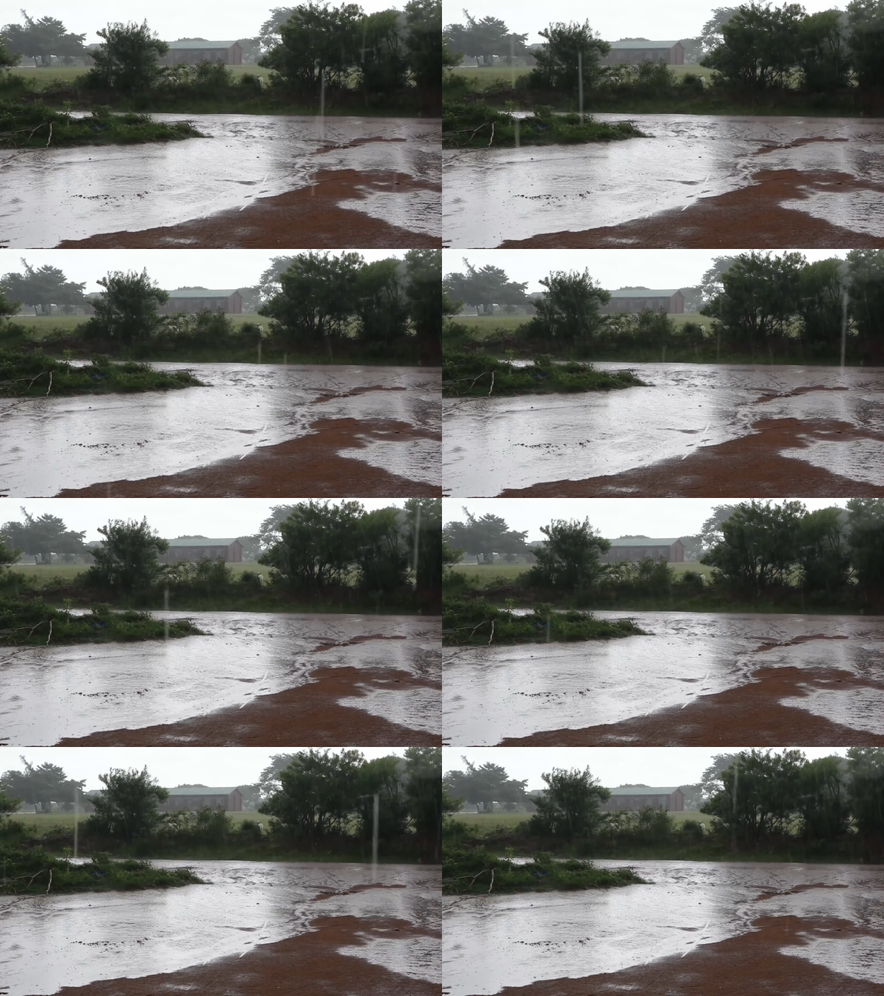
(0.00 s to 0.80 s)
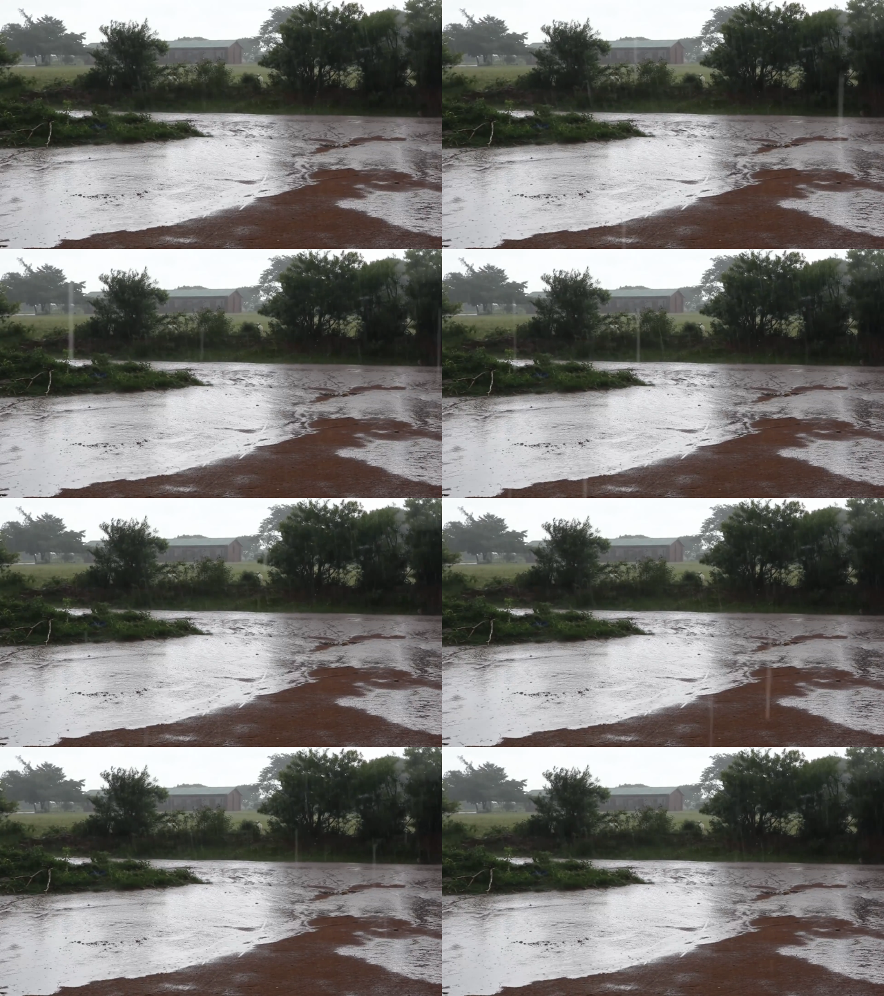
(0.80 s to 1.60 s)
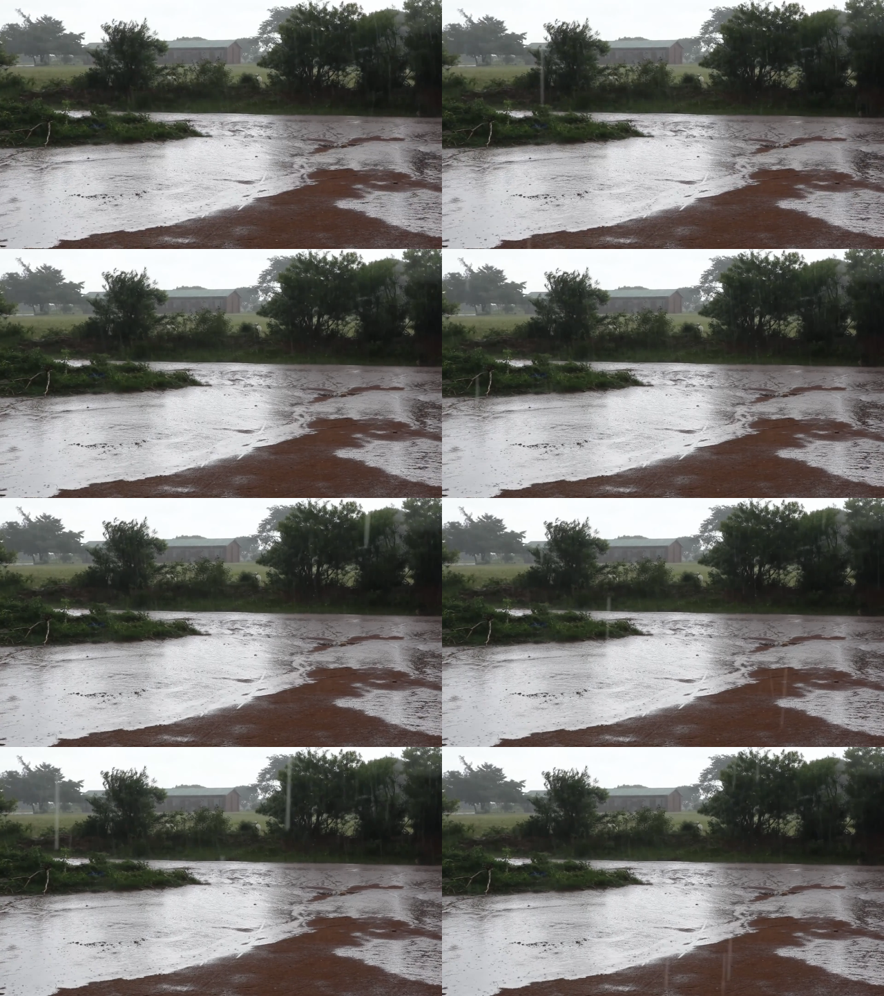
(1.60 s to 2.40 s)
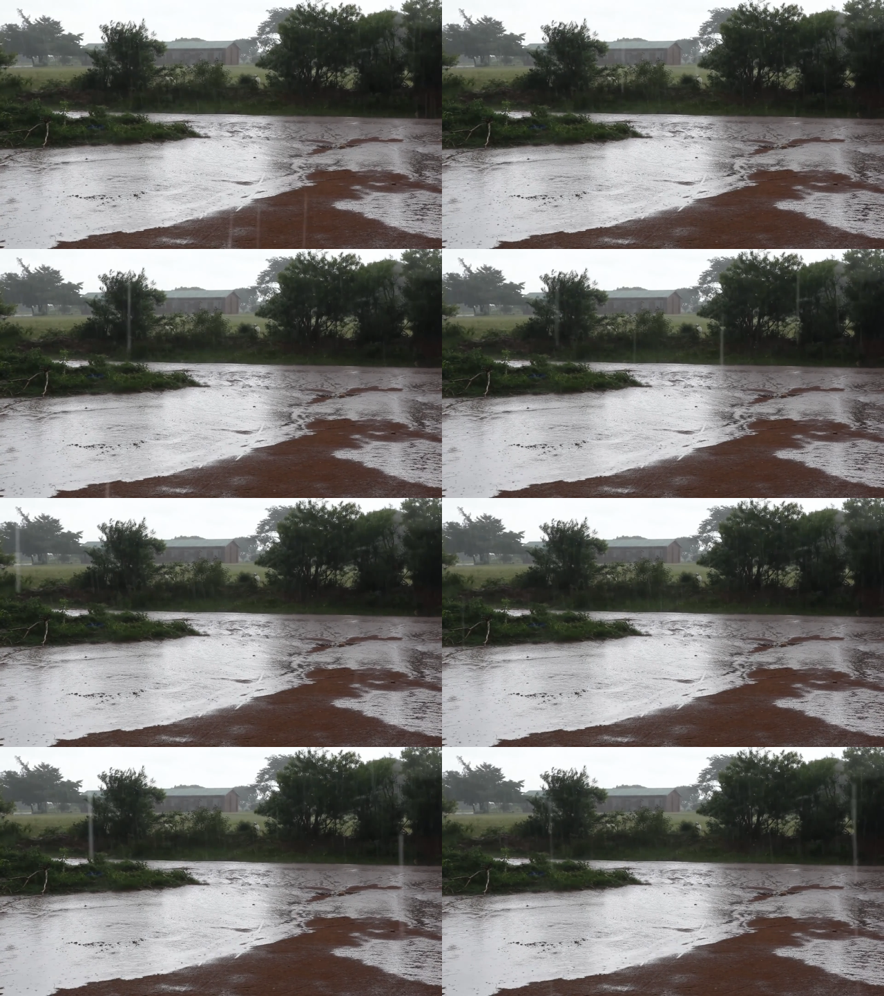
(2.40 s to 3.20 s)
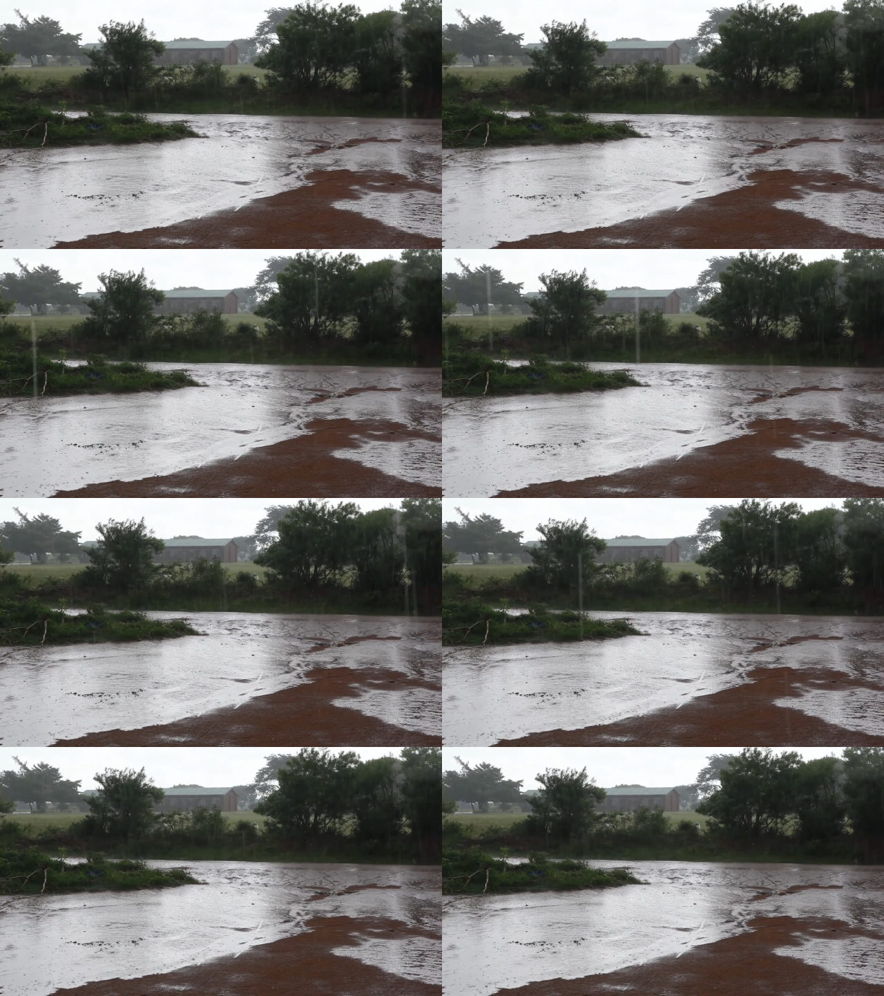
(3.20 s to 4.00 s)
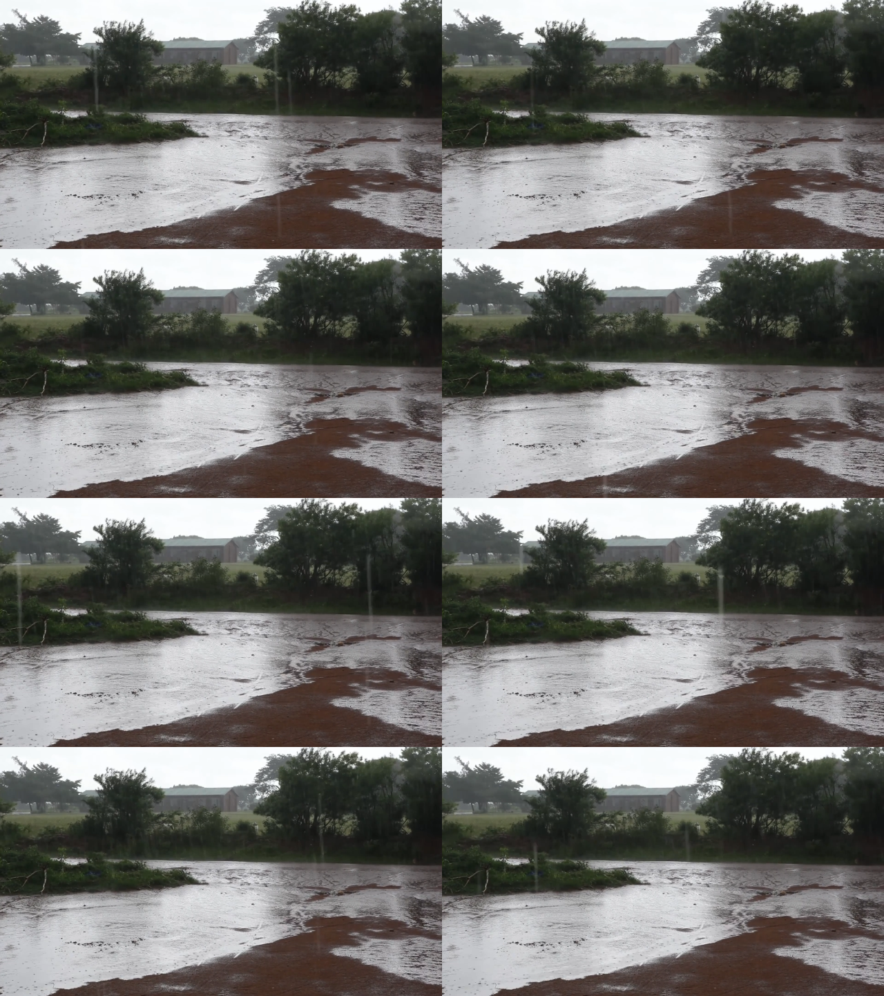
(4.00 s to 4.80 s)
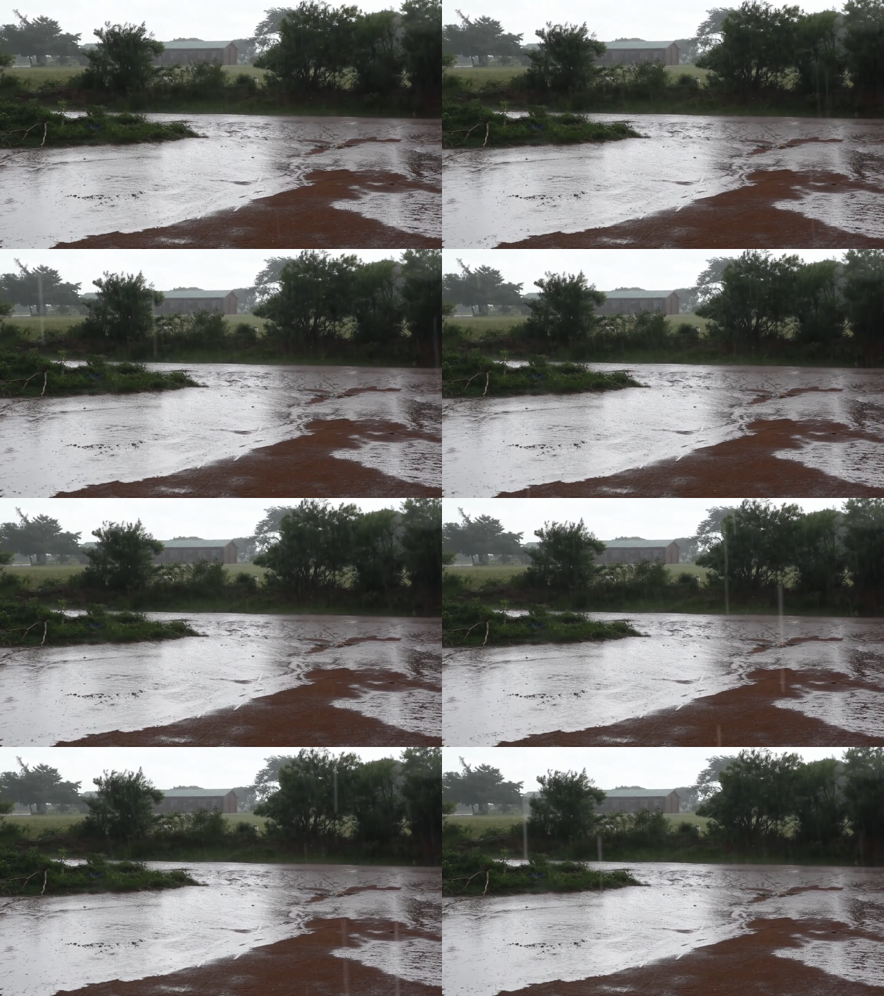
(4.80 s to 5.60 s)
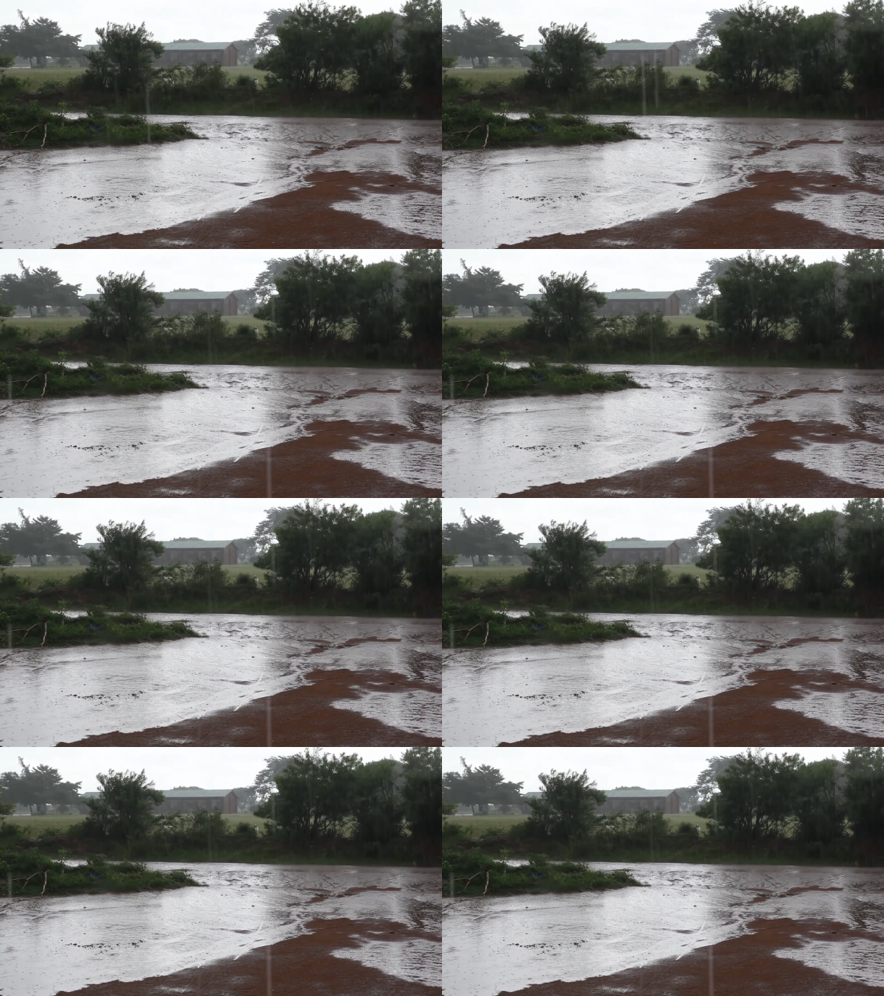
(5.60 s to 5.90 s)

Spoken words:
(no speaker visible)